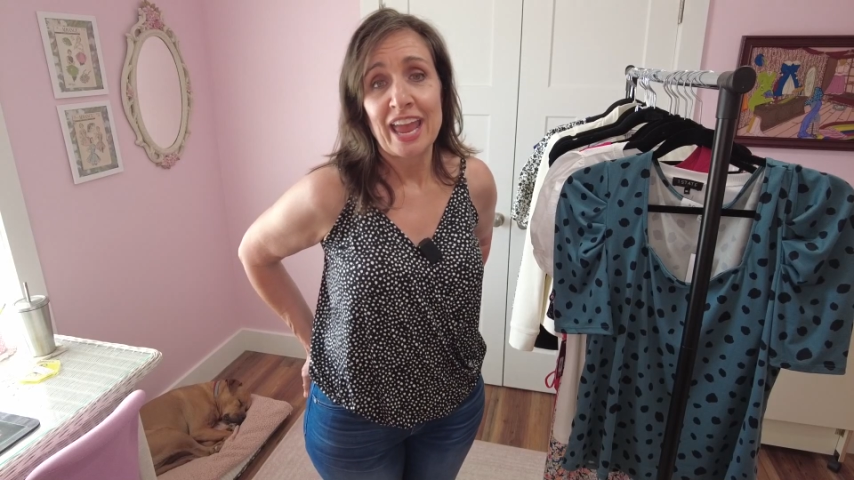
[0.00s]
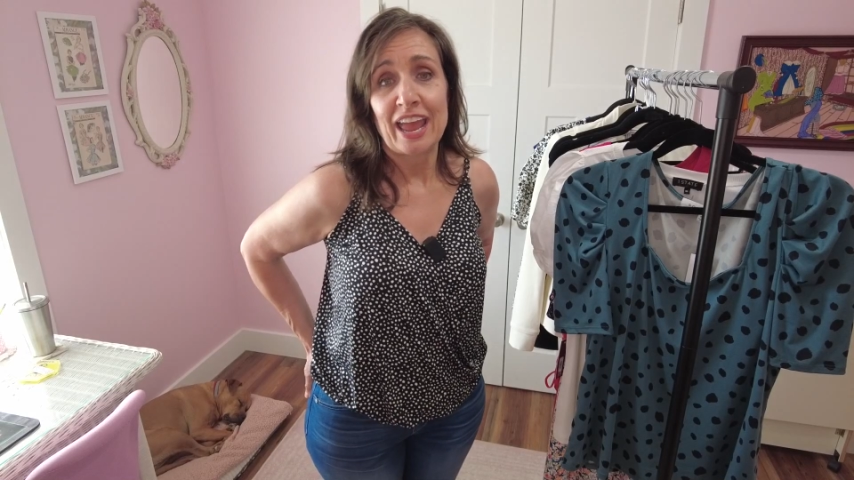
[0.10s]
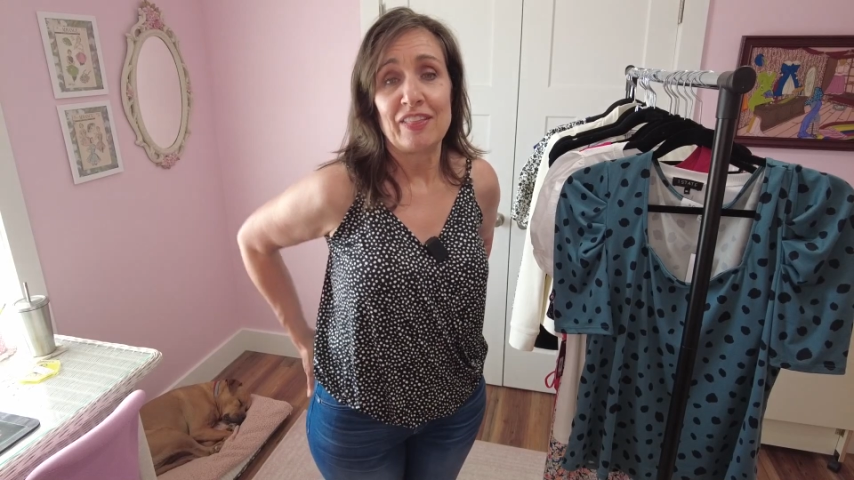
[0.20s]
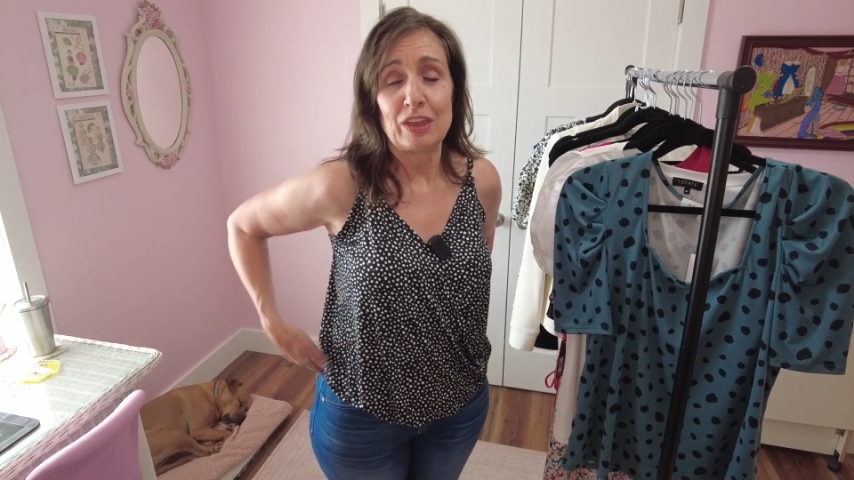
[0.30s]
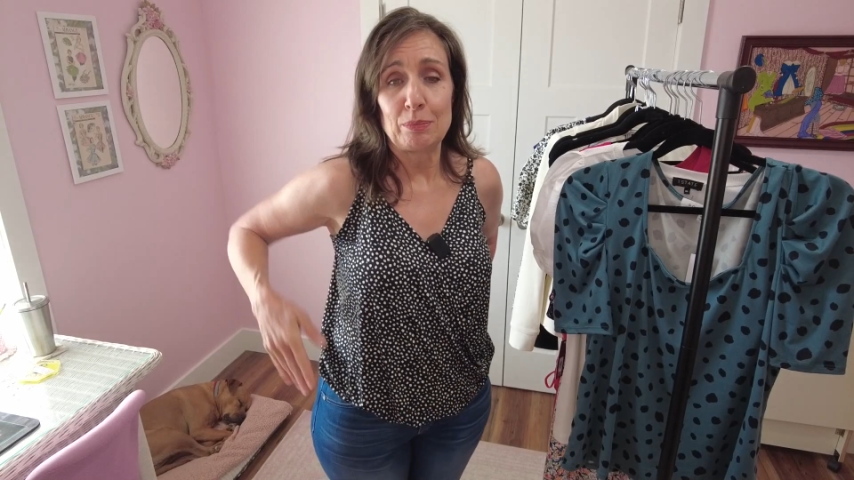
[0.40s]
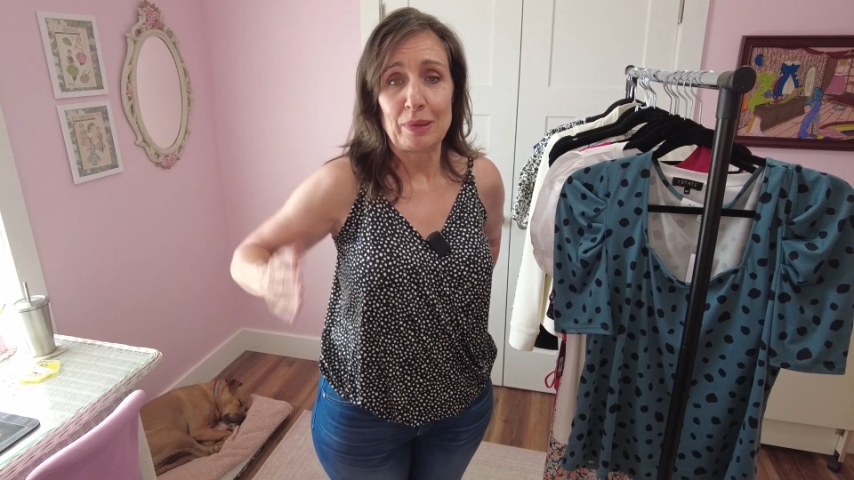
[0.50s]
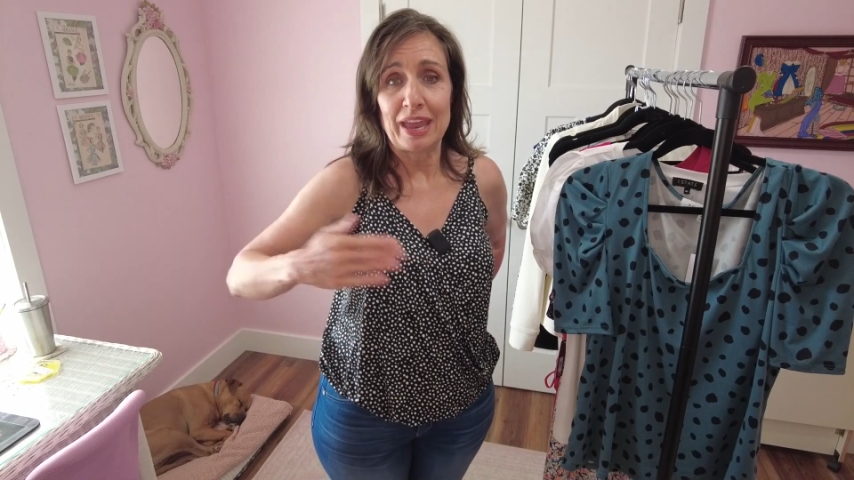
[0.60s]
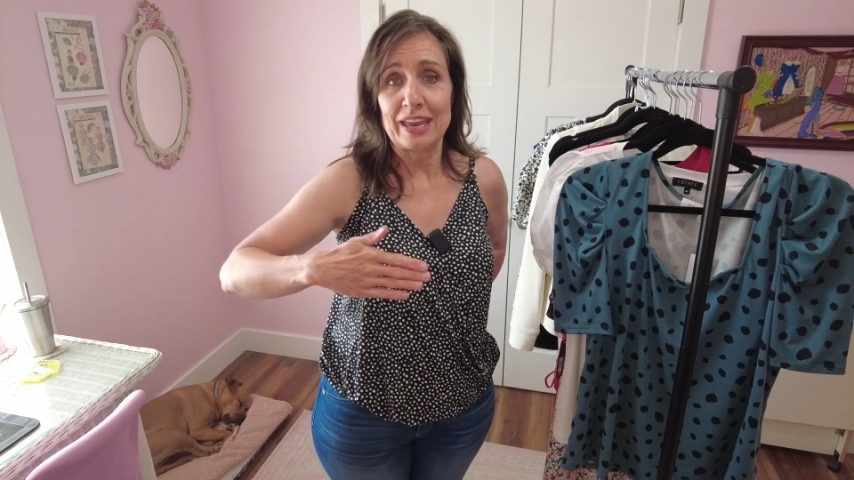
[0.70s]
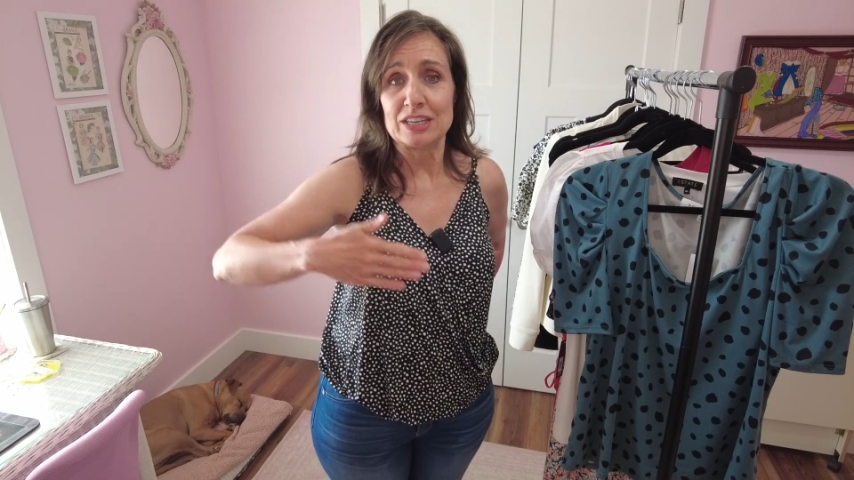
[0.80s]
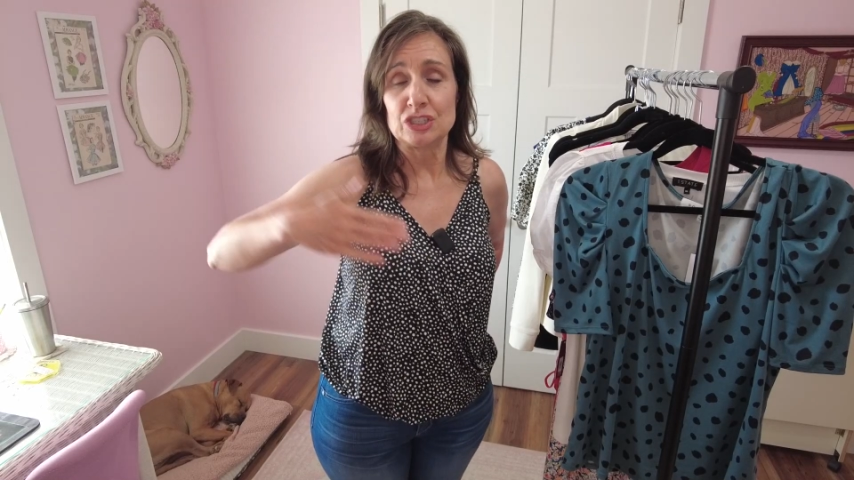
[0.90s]
and they
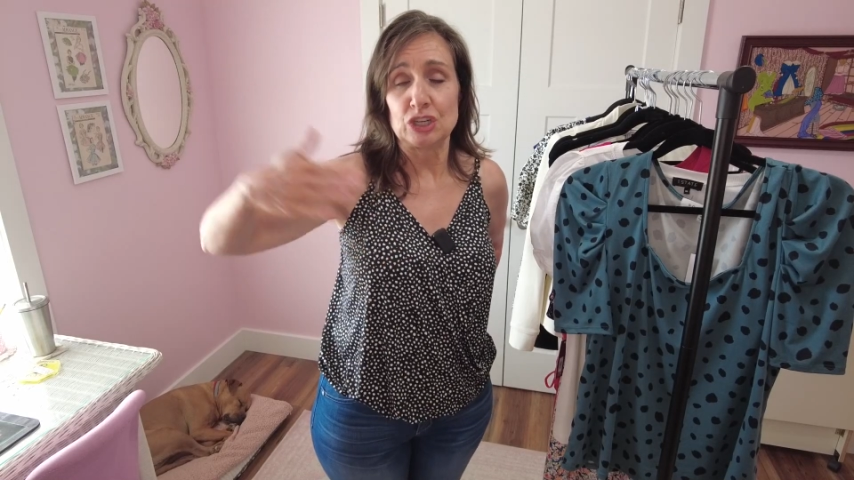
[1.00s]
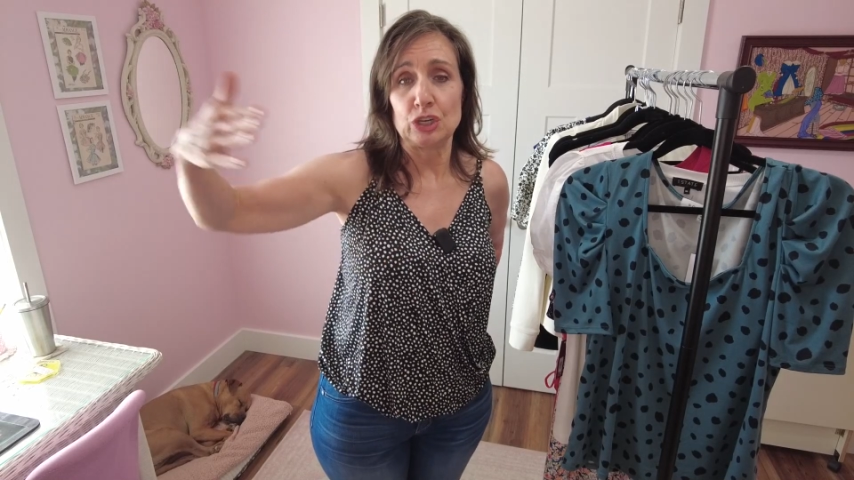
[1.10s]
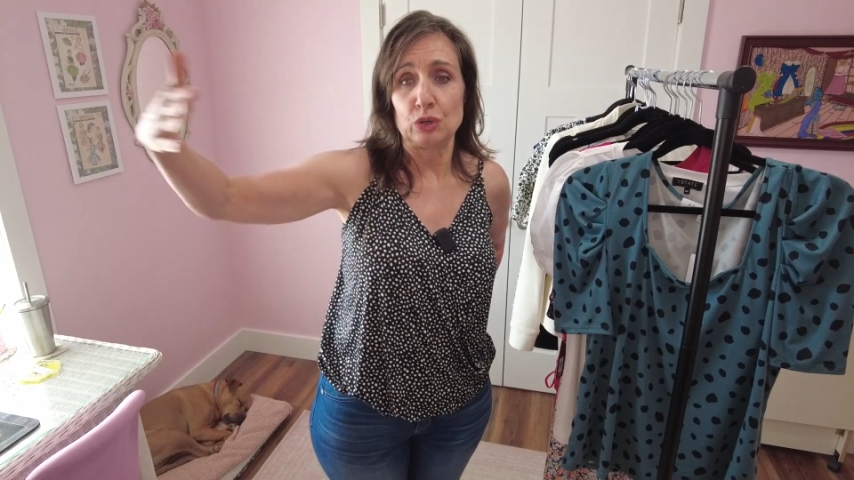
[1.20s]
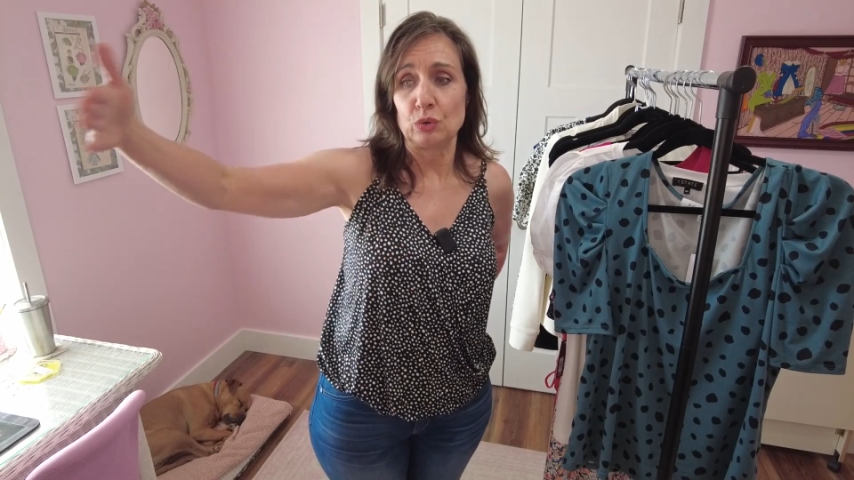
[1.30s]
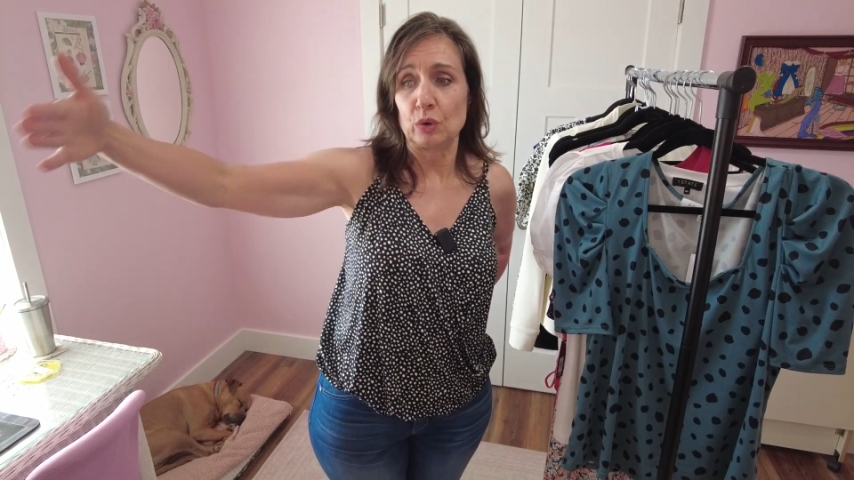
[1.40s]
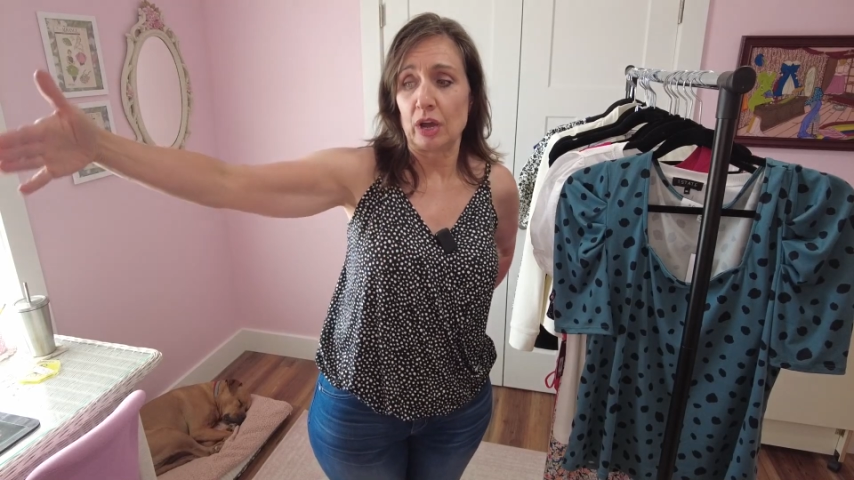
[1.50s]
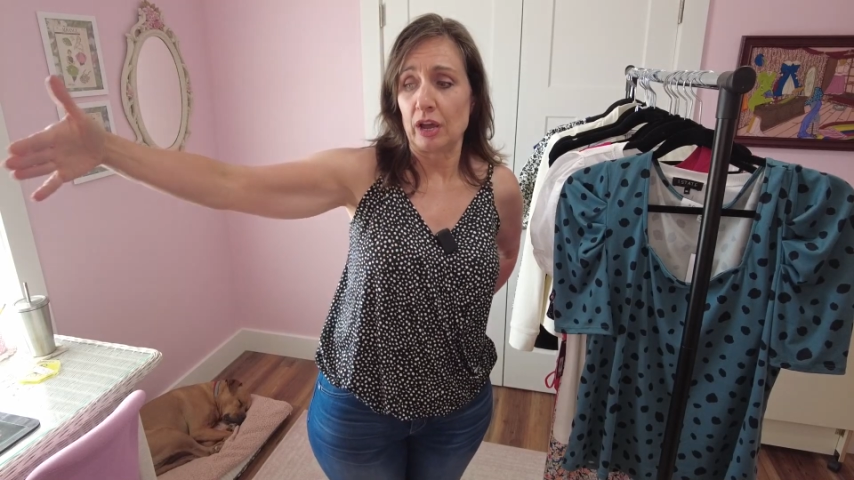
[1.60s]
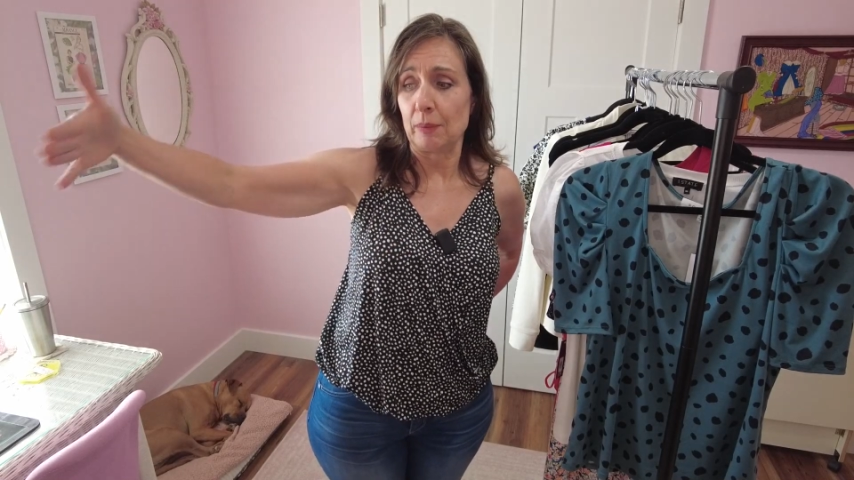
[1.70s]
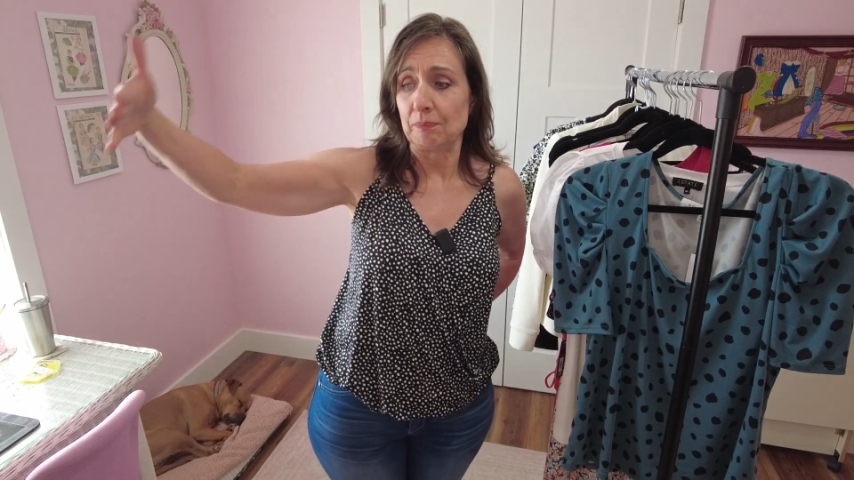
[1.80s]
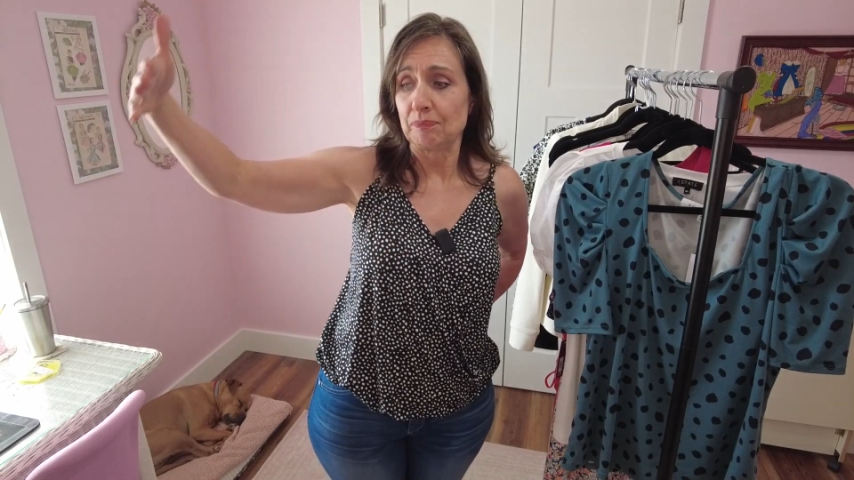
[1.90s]
pay it to you,
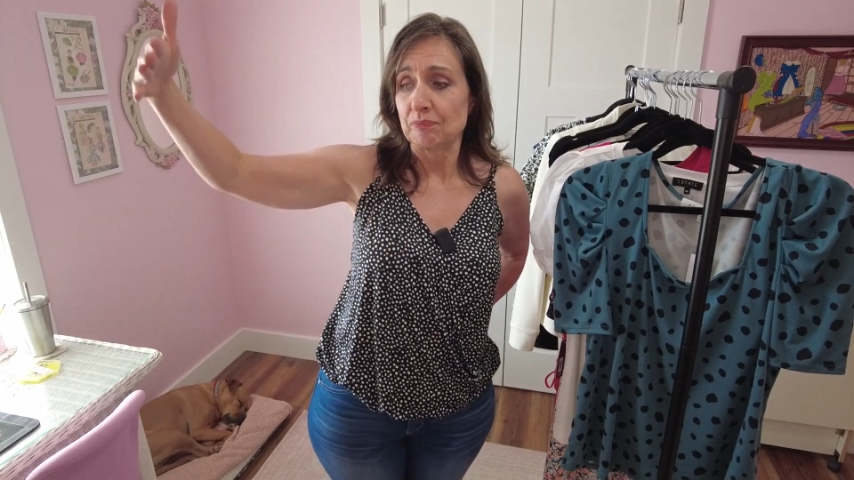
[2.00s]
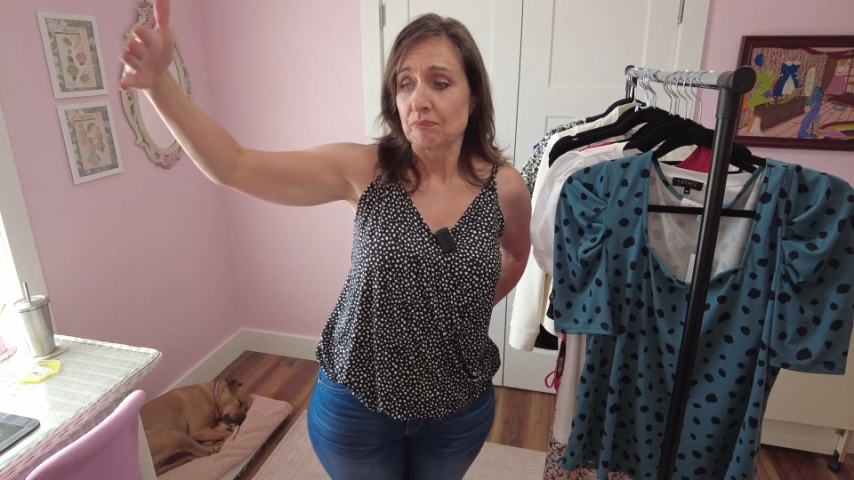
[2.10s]
um,